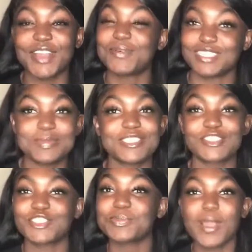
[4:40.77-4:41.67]
I wanted to be a
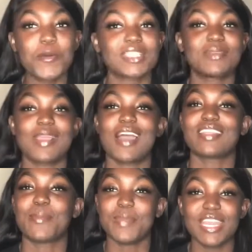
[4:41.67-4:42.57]
stripper. I wanted to make all
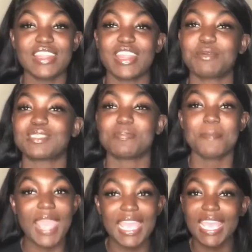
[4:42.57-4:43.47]
that money that they was
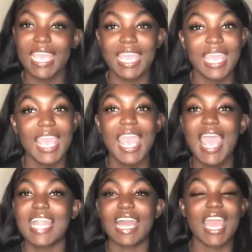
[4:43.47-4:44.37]
making.
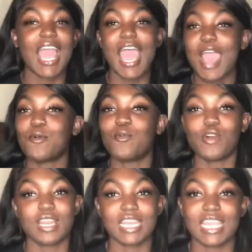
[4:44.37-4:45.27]
Like, I
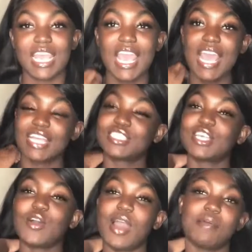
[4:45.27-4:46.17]
wanted it.
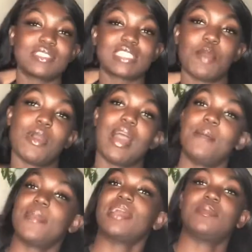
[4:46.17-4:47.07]
So I was just like, well,
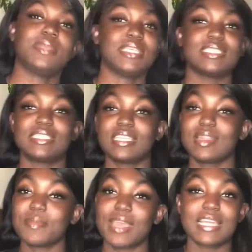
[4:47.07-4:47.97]
I'm about to be
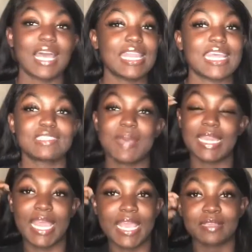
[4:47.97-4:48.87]
Cinnamon. Like, that's my
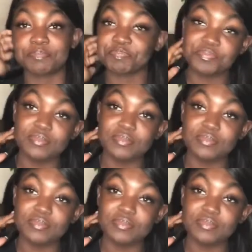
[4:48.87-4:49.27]
name.